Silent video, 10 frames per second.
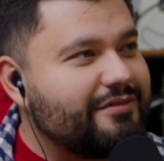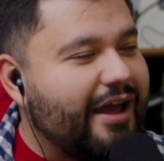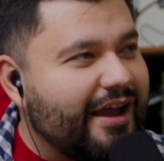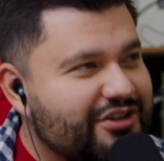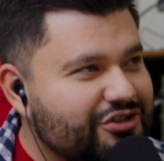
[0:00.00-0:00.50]

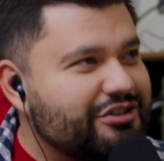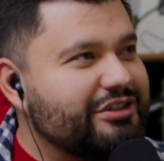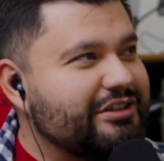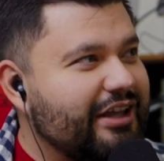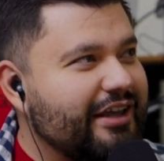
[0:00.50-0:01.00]

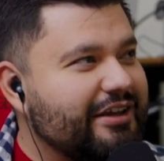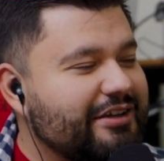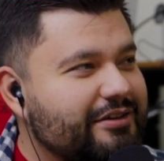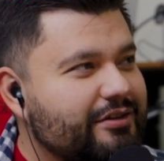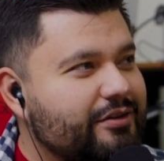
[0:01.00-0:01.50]
actually
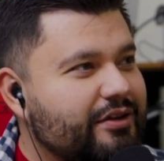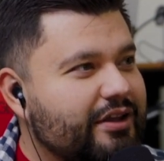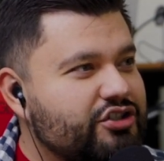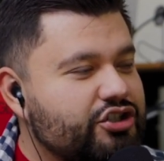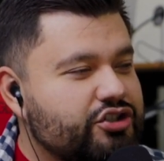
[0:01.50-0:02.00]
like,
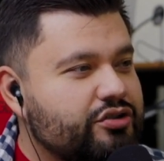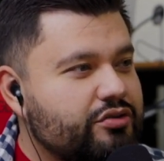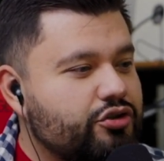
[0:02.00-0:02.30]
it's just,